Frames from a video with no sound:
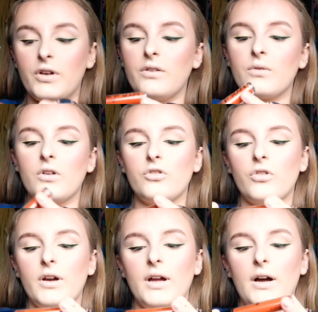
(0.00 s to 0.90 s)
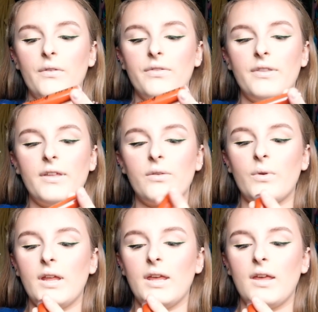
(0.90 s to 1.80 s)
First, I'm going to try out this
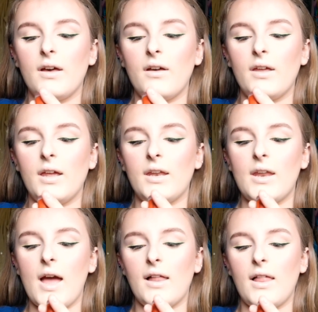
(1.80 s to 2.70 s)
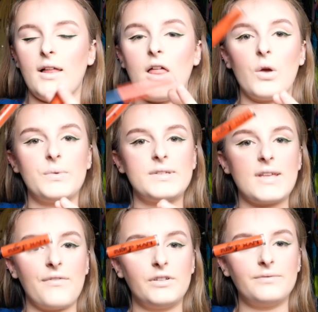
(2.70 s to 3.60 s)
one here in
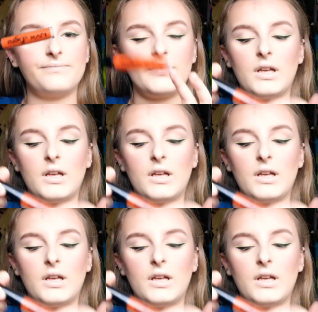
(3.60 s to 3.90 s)
LL07.